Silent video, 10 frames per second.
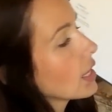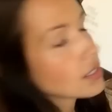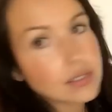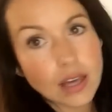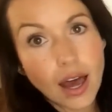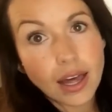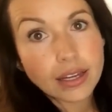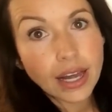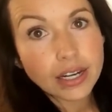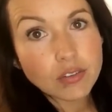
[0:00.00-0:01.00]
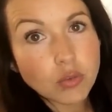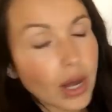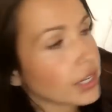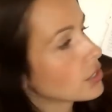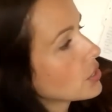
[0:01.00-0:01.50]
It's got kind of
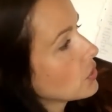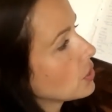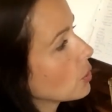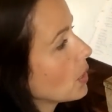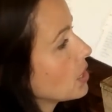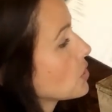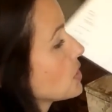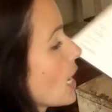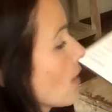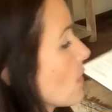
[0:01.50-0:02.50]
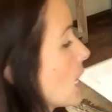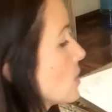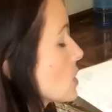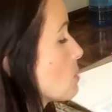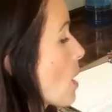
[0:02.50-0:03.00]
what you're to do each day, and then
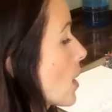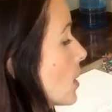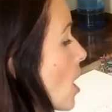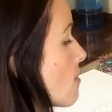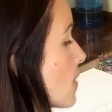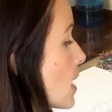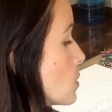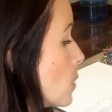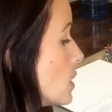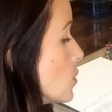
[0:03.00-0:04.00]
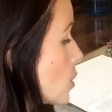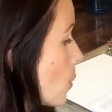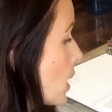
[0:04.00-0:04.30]
I just mark it off as we do